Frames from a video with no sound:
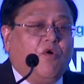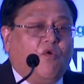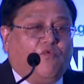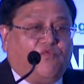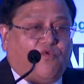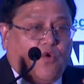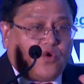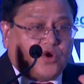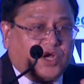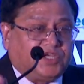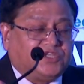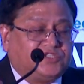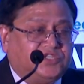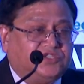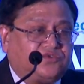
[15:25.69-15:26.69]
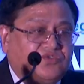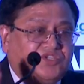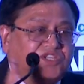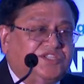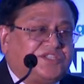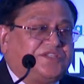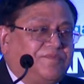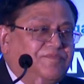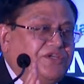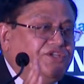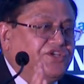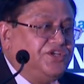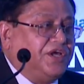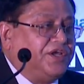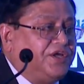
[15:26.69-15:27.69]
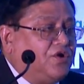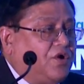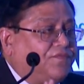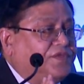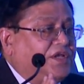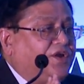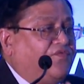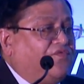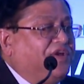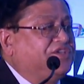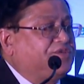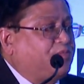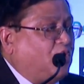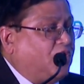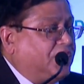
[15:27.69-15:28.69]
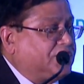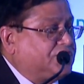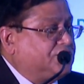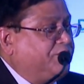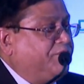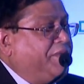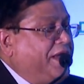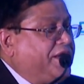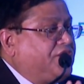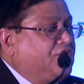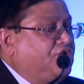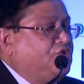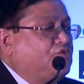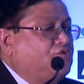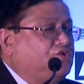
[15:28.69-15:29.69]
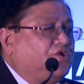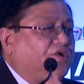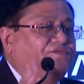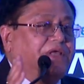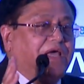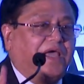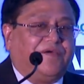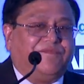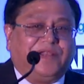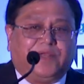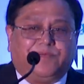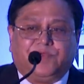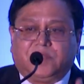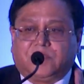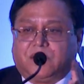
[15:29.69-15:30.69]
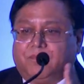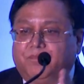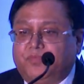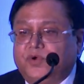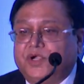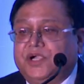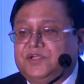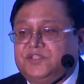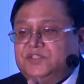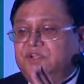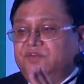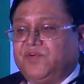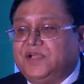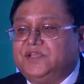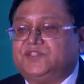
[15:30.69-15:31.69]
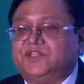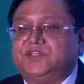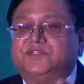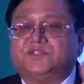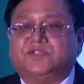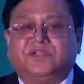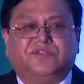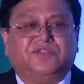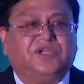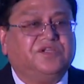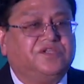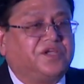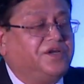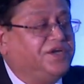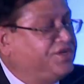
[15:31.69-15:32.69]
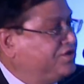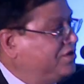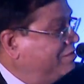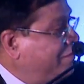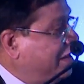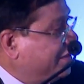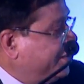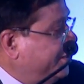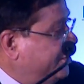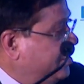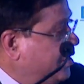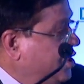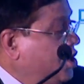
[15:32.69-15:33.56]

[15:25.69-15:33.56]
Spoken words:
focused into system engineering of the defense products, making use of the available components, devices in the international market